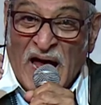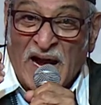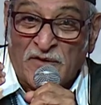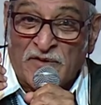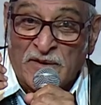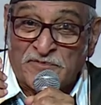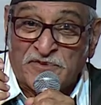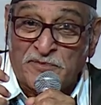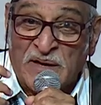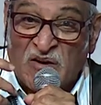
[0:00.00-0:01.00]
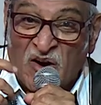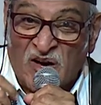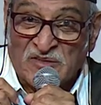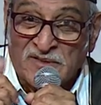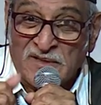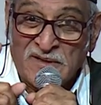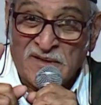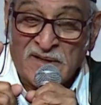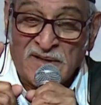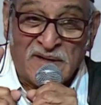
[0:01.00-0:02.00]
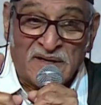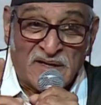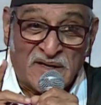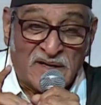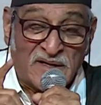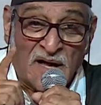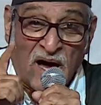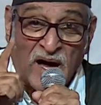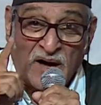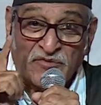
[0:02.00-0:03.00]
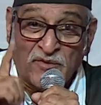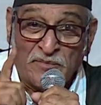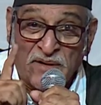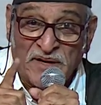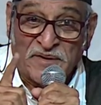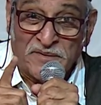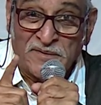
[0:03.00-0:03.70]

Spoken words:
ad films because in half a minute,